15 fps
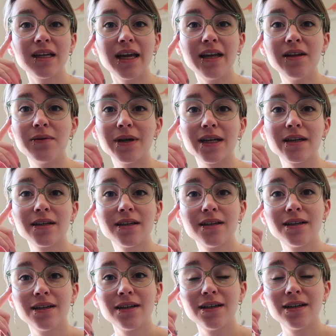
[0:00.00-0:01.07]
Anyway,
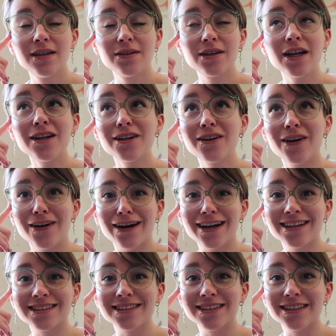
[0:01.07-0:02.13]
got in a car
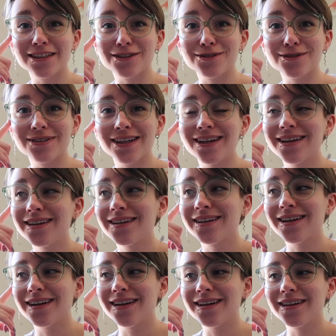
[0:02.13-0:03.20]
accident yesterday,
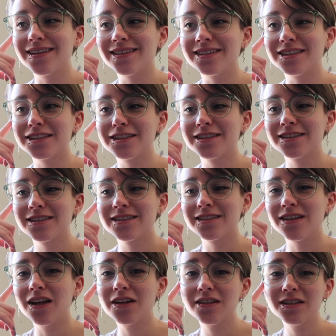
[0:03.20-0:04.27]
and
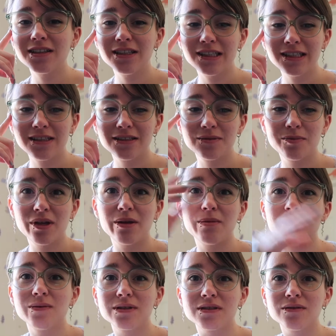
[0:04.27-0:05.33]
luckily,
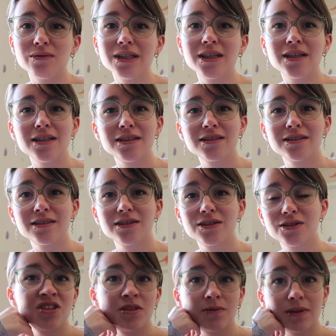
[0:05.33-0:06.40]
baby wasn't with us.
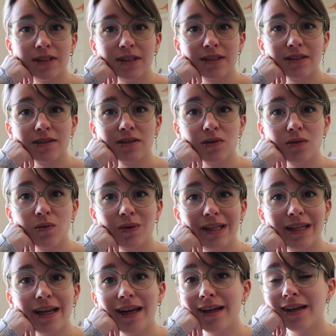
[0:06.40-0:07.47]
She was
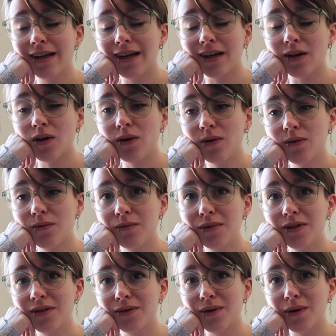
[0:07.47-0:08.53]
with Nana at
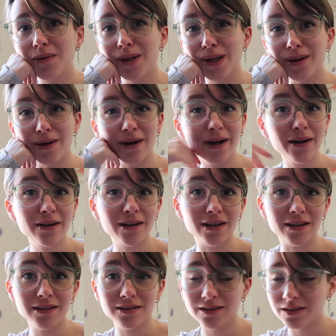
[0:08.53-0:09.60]
home while we got our
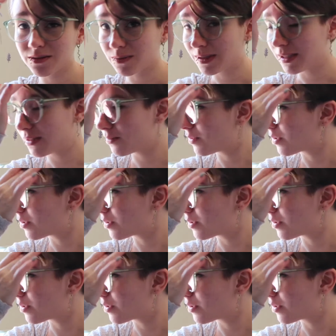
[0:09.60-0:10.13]
haircut, because we didn't